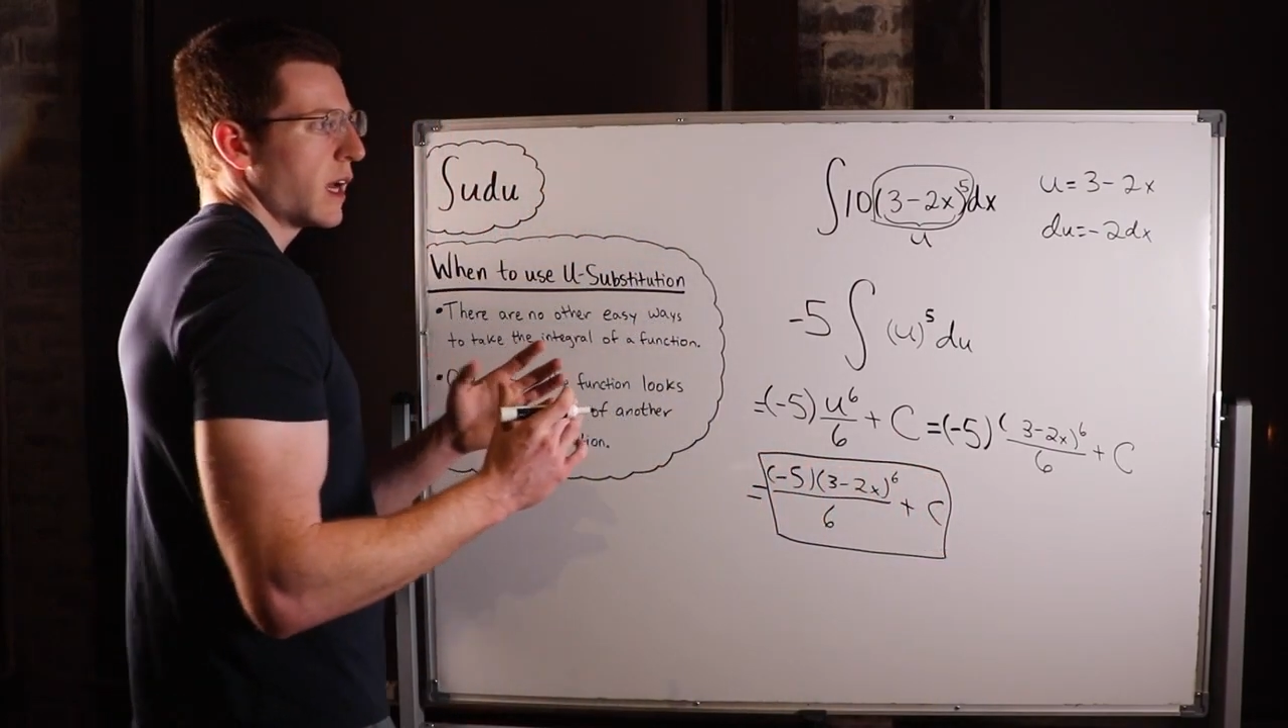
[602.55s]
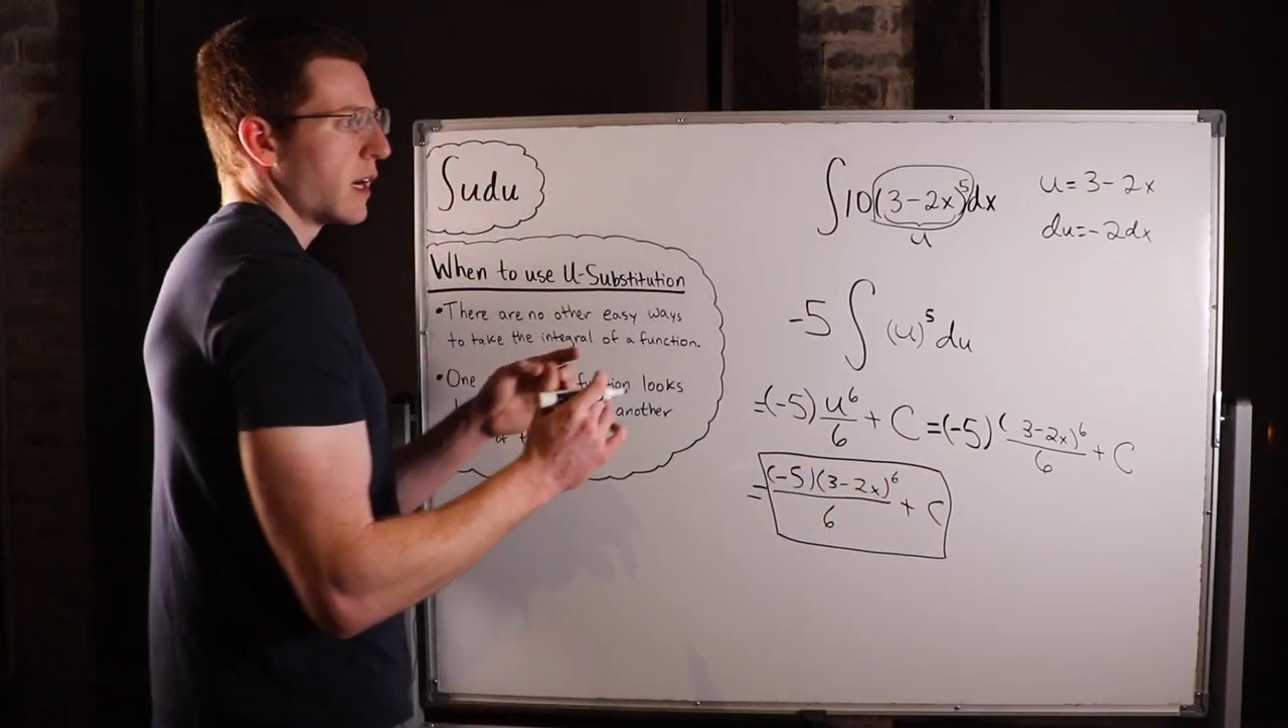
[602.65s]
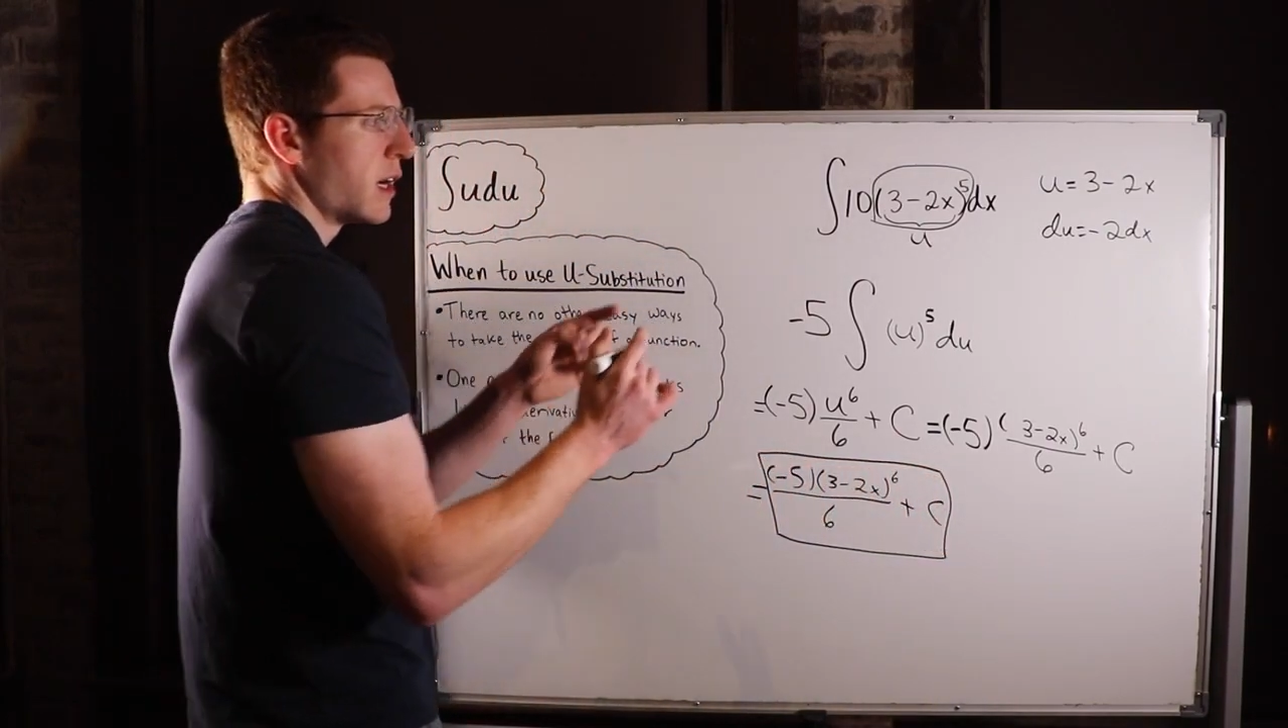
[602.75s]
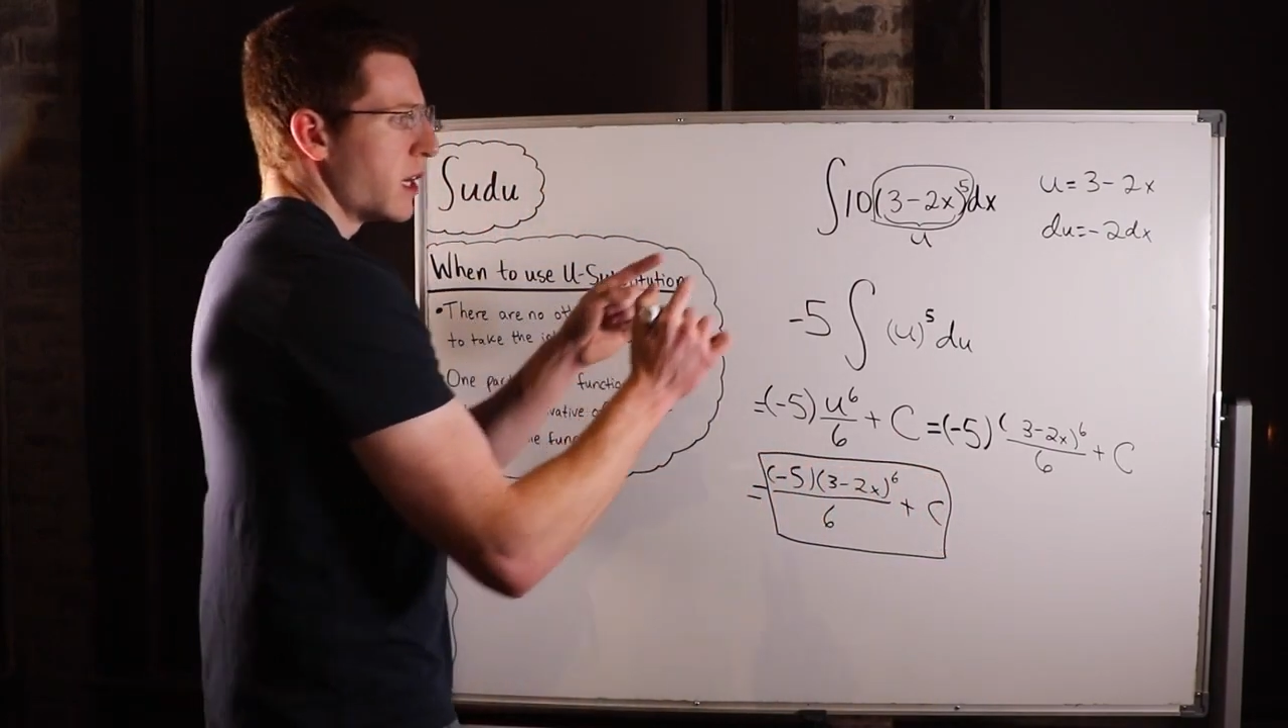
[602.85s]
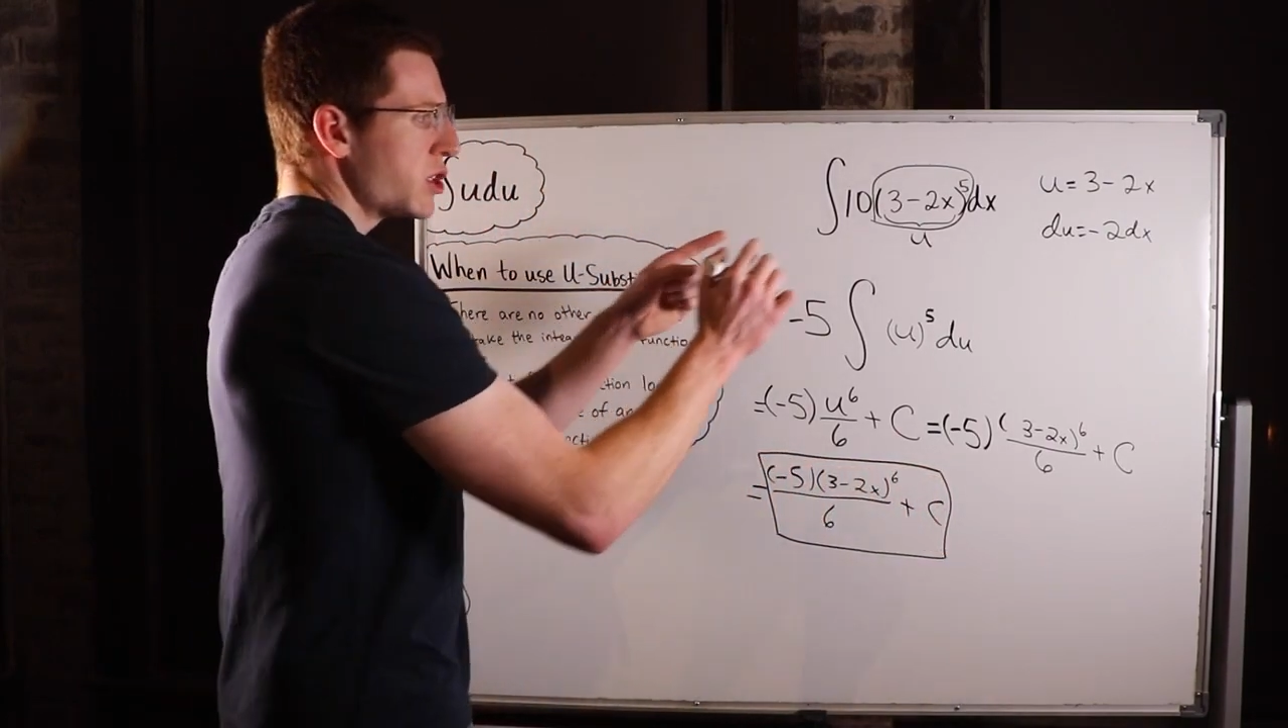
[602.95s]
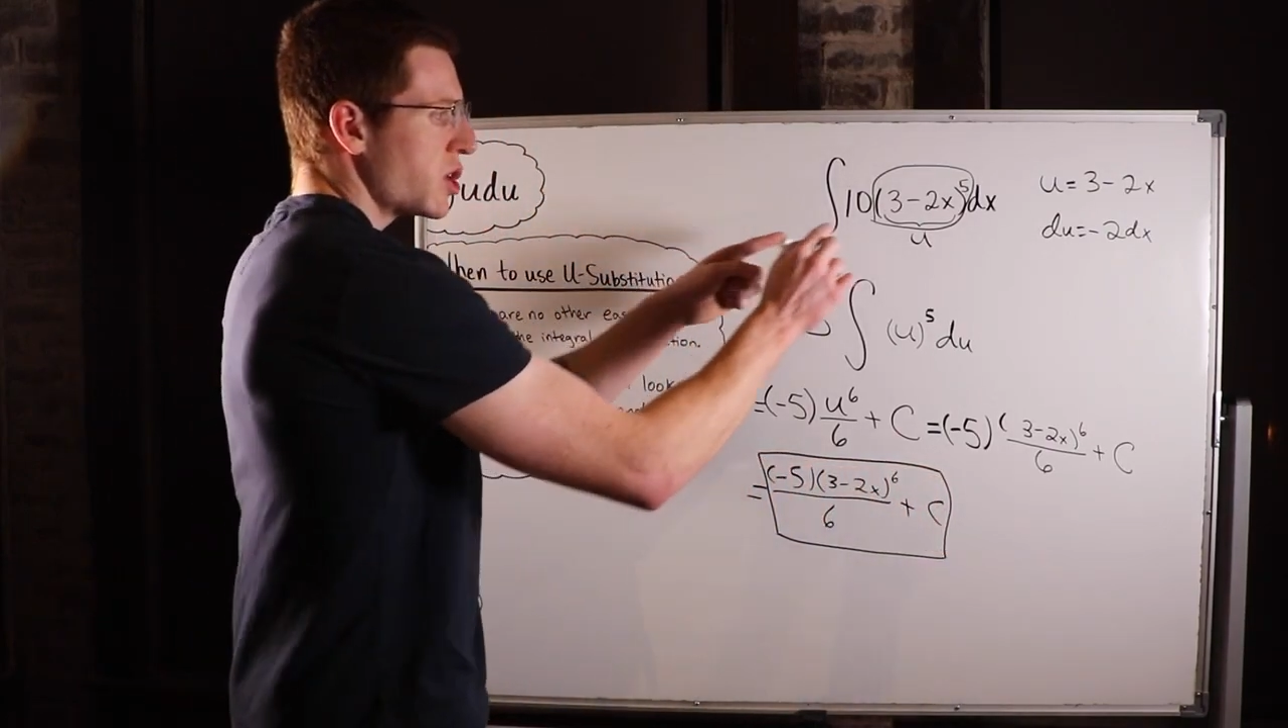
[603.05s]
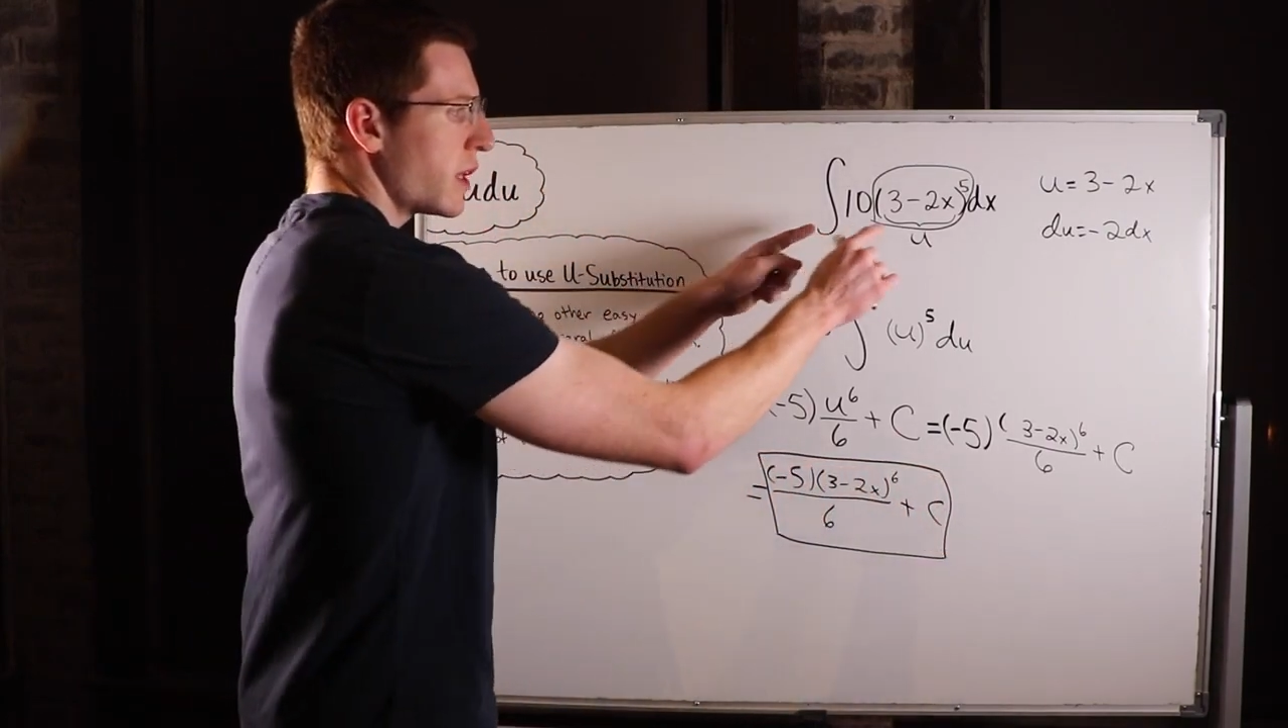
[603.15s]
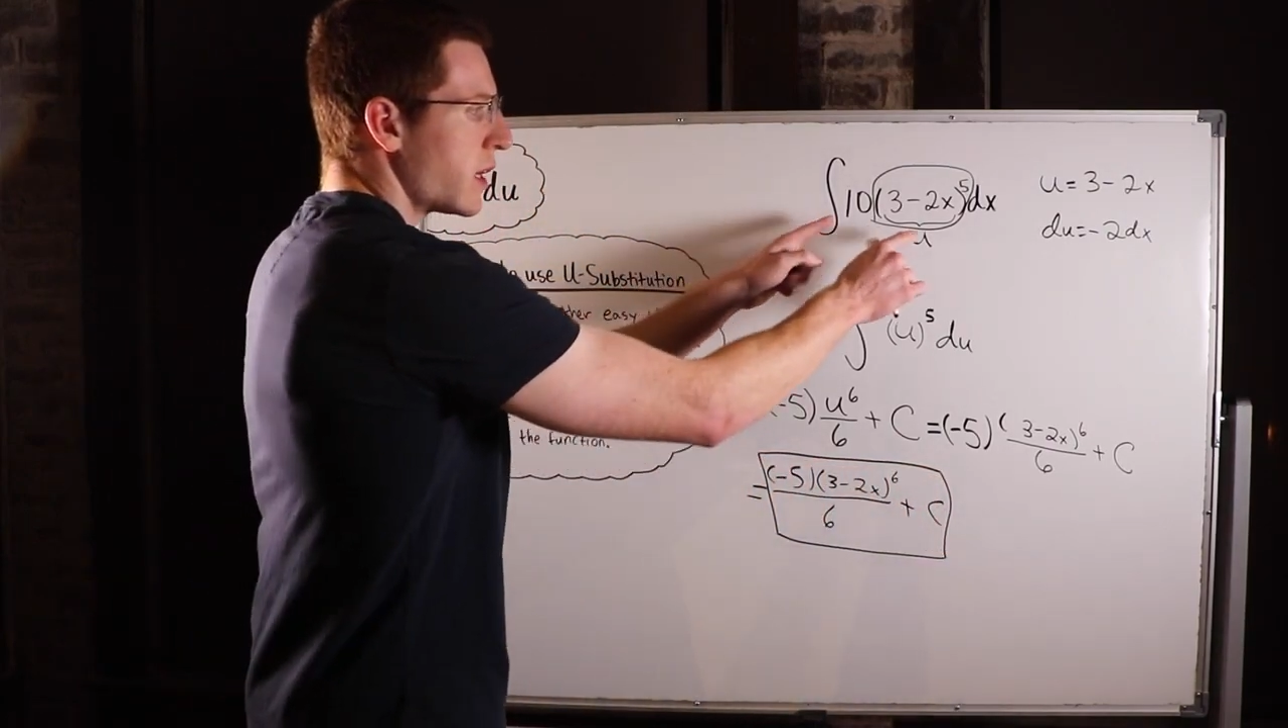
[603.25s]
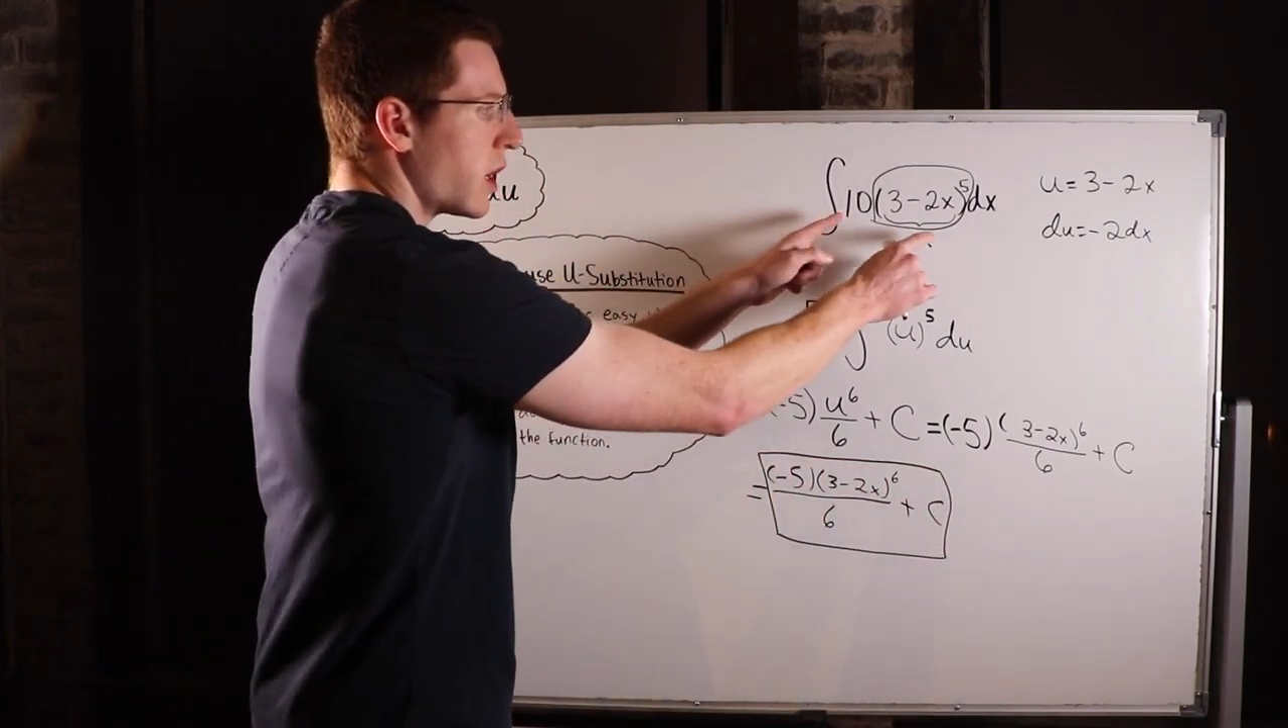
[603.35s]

an initially